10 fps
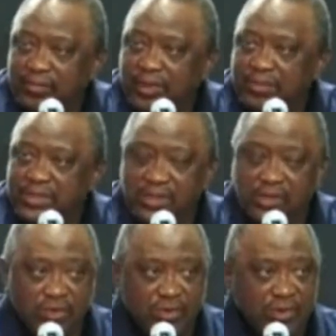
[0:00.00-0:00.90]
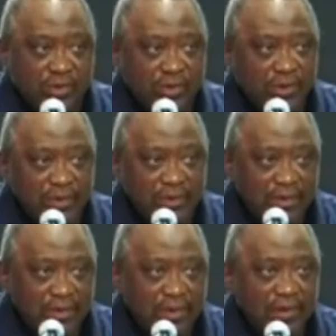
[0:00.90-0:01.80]
bumped into
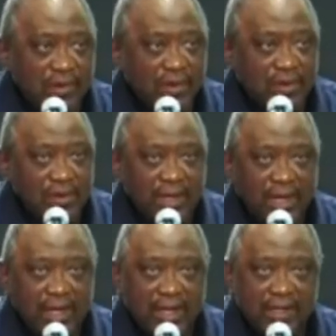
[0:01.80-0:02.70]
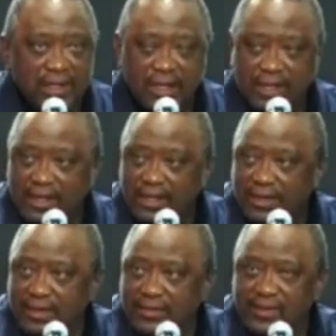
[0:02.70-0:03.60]
Gary at another
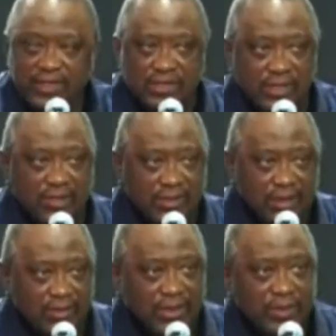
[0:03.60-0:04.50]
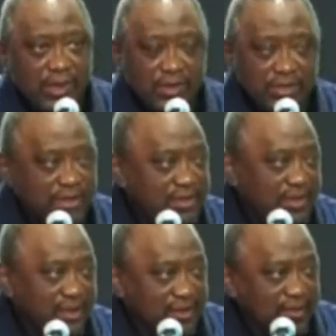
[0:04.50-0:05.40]
function where we
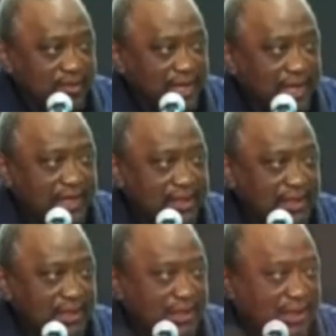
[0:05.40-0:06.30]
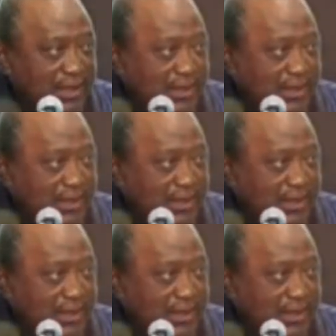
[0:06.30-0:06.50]
lost my cousin,